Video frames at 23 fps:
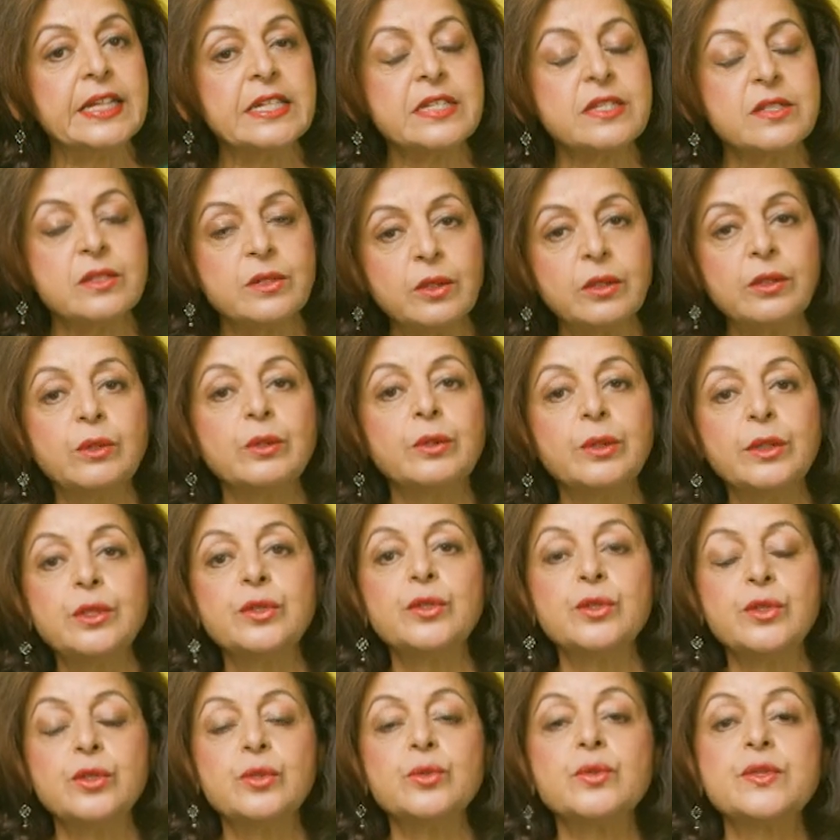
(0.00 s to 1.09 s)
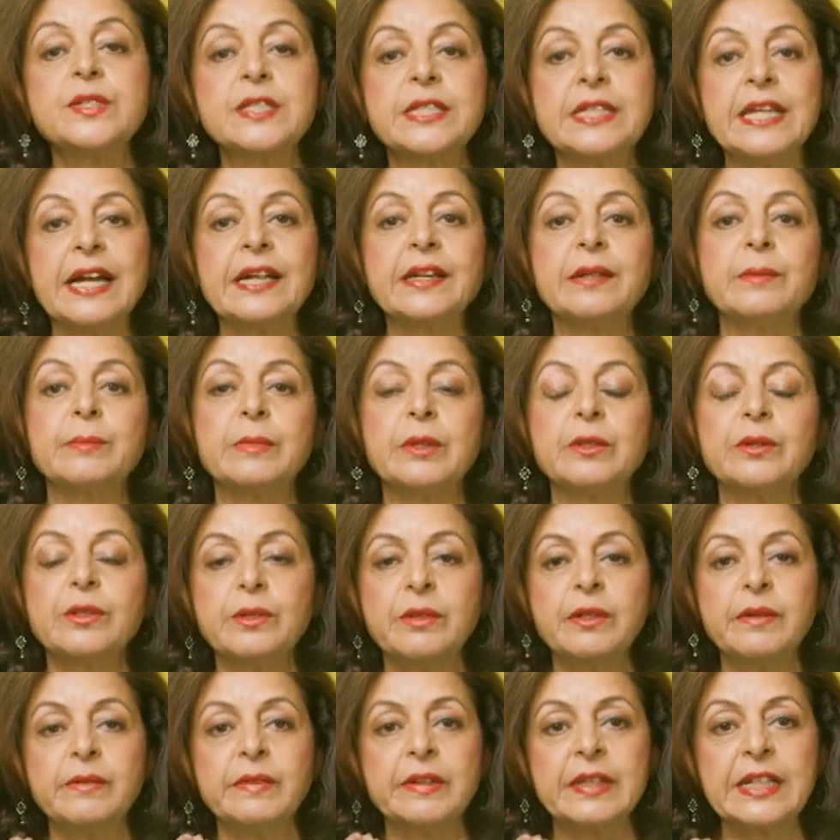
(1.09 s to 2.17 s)
It is not going to use that amount,
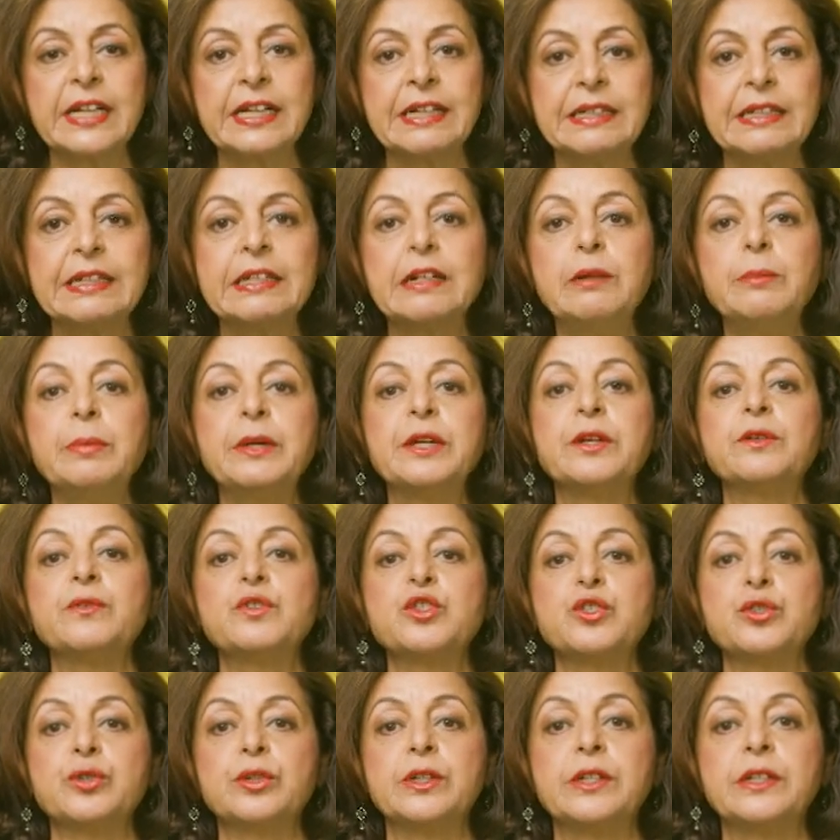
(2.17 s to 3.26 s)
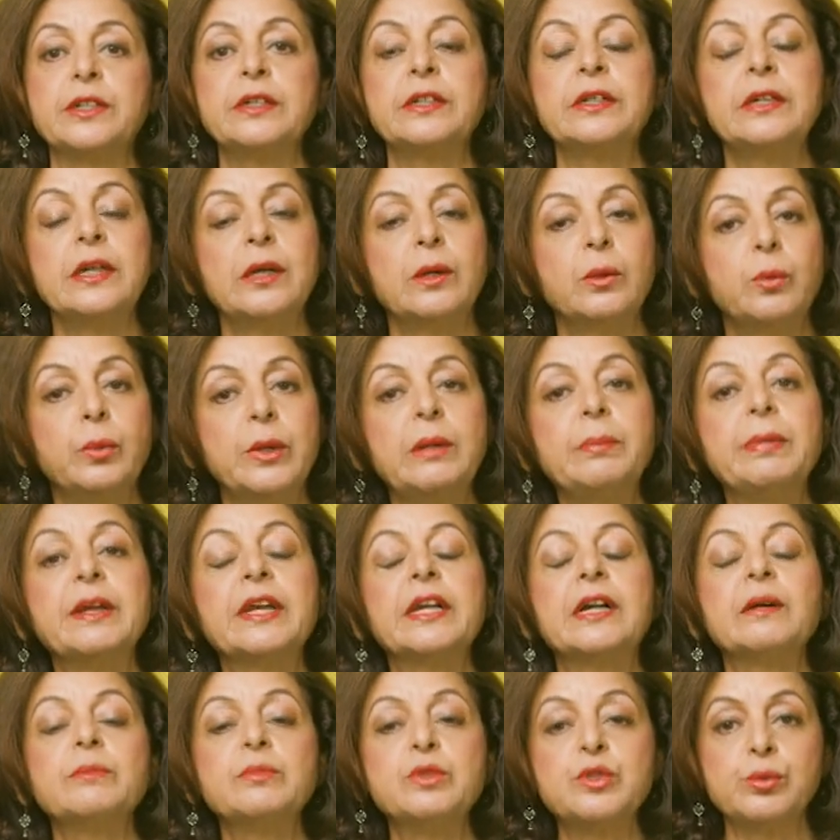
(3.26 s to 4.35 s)
you know, even that little bit of sugar will
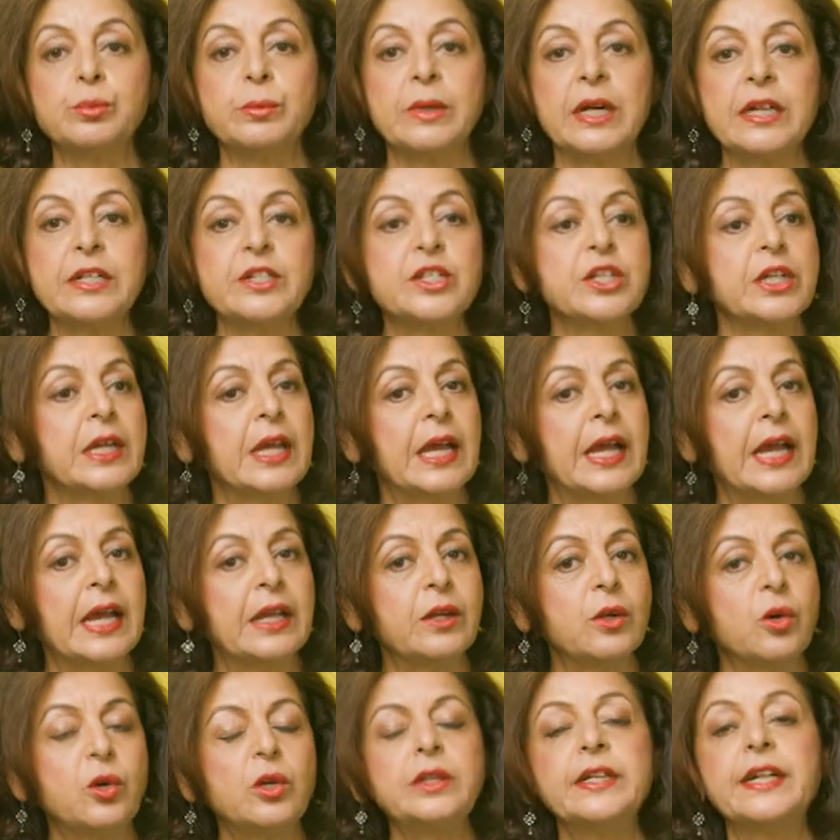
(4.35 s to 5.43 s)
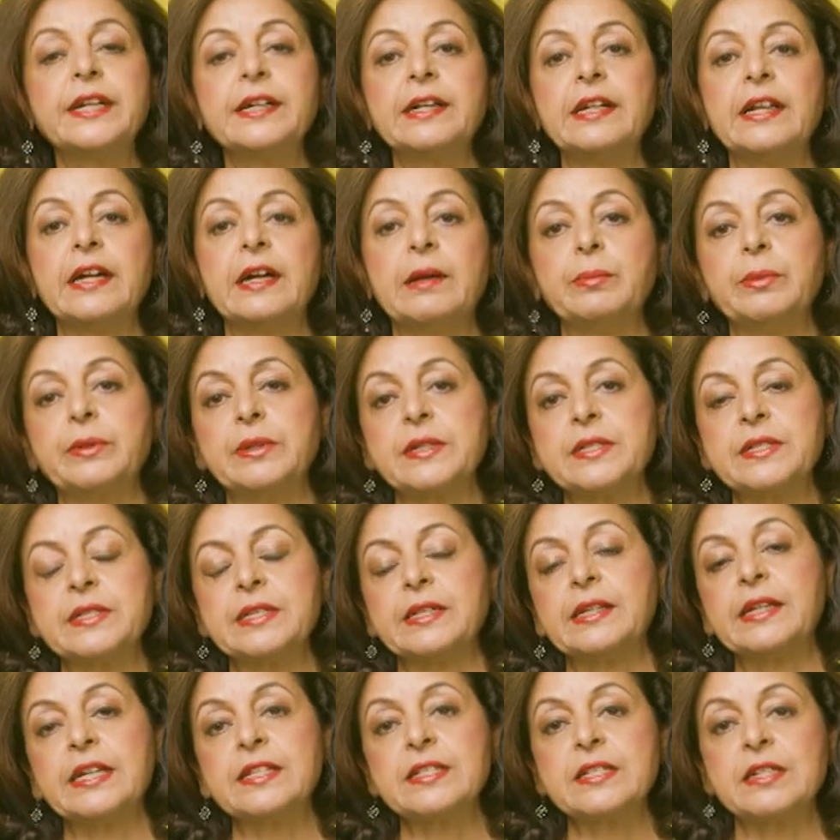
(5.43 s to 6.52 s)
become too much and all that will happen is
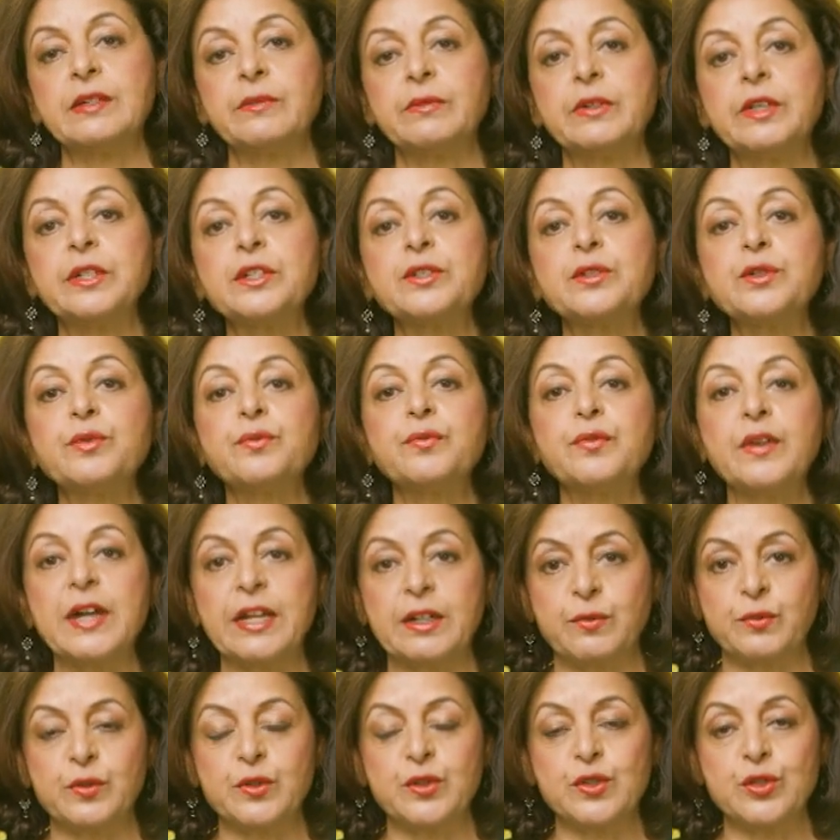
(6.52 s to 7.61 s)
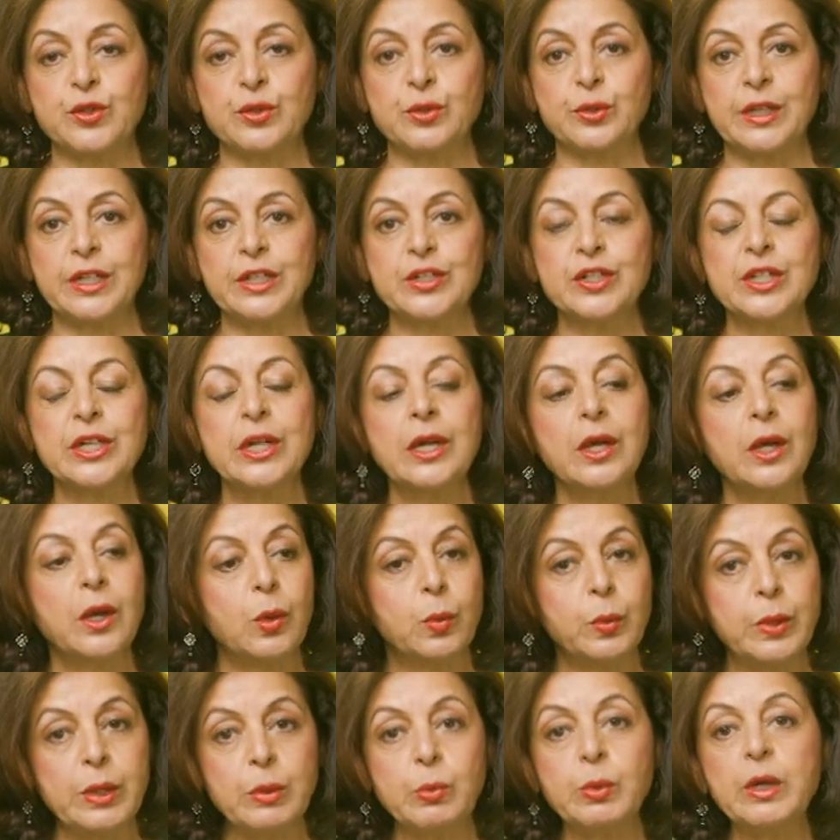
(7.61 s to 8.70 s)
it gets converted to fat for storage.
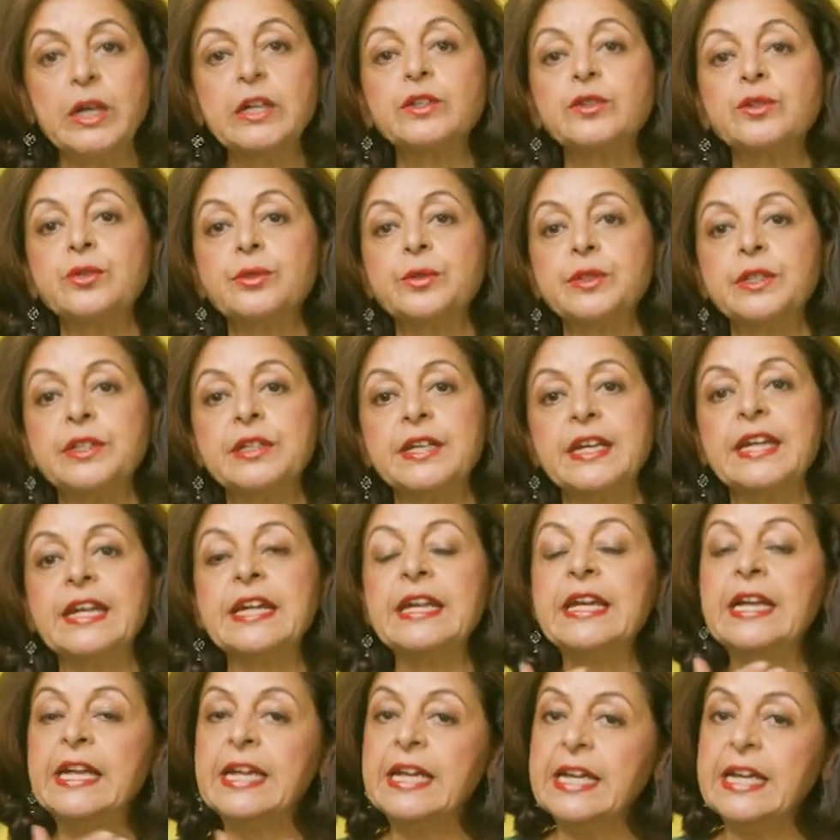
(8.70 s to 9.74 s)
We work through the day,